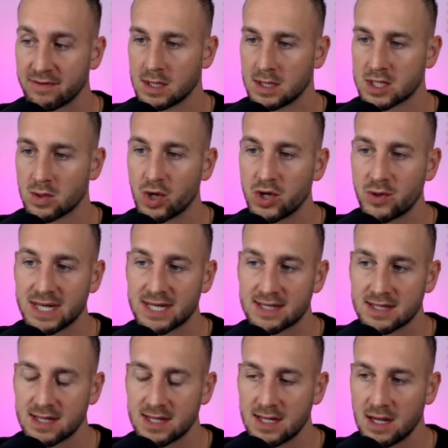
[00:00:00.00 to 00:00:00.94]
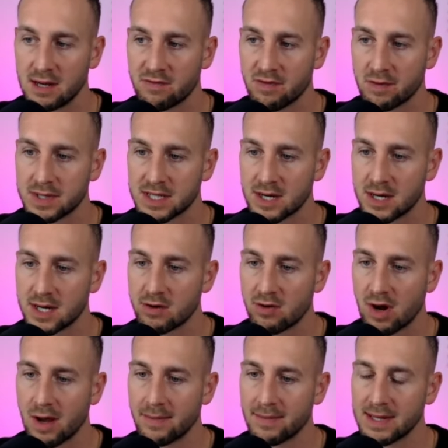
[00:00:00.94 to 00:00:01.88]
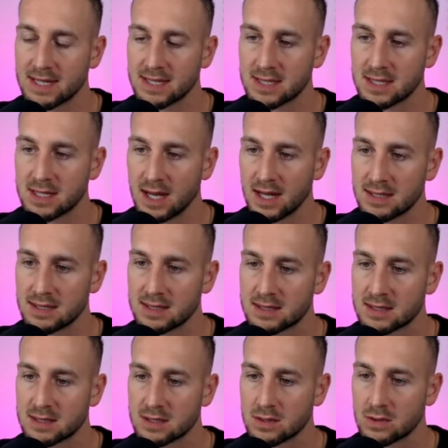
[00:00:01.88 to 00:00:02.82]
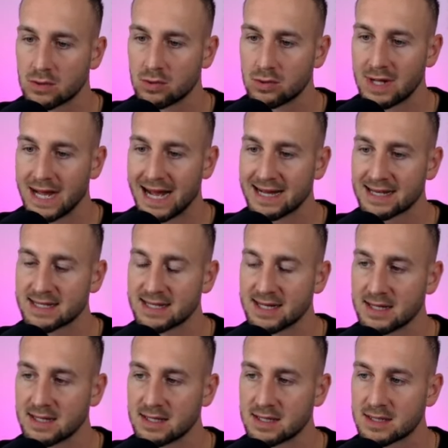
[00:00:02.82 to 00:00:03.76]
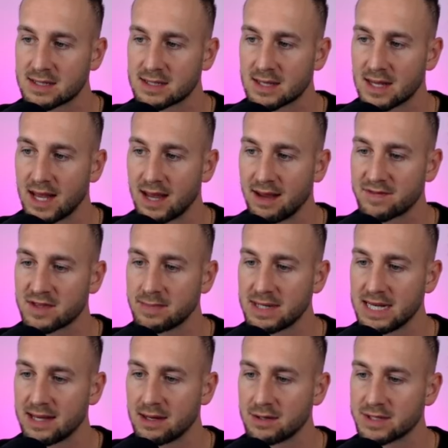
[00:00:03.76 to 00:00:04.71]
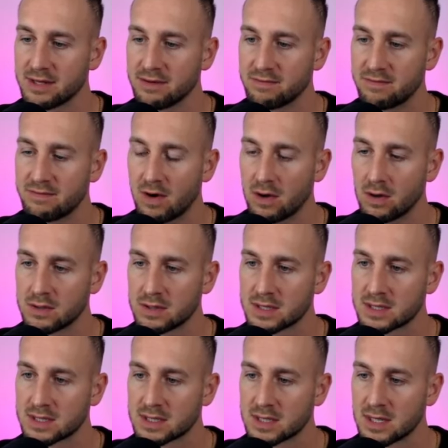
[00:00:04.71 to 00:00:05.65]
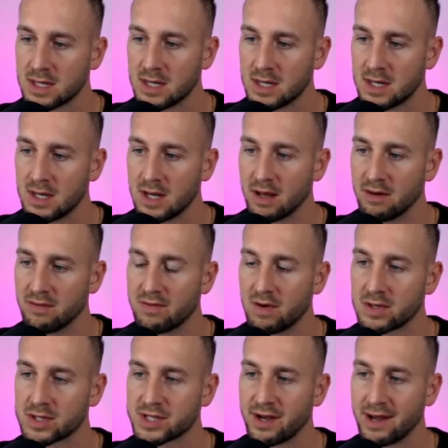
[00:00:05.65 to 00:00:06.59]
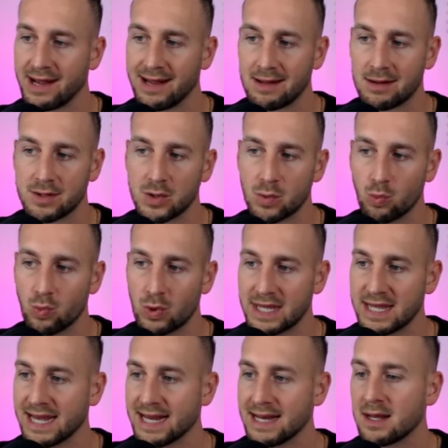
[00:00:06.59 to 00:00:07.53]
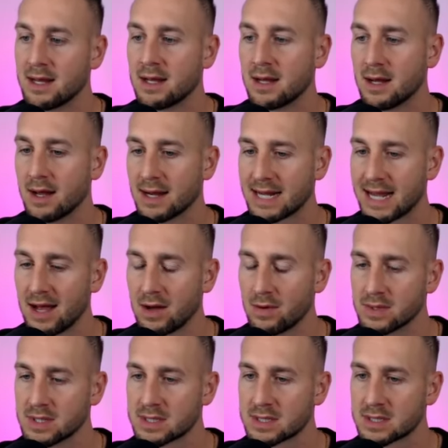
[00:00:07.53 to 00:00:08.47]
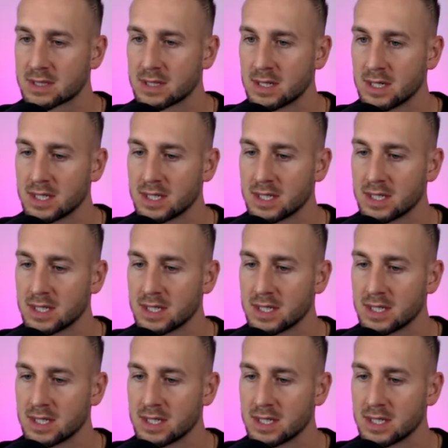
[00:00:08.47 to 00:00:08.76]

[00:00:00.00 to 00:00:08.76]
So what you can see here from the diagram is that all assets have to be held in vaults, and vaults are held within accounts.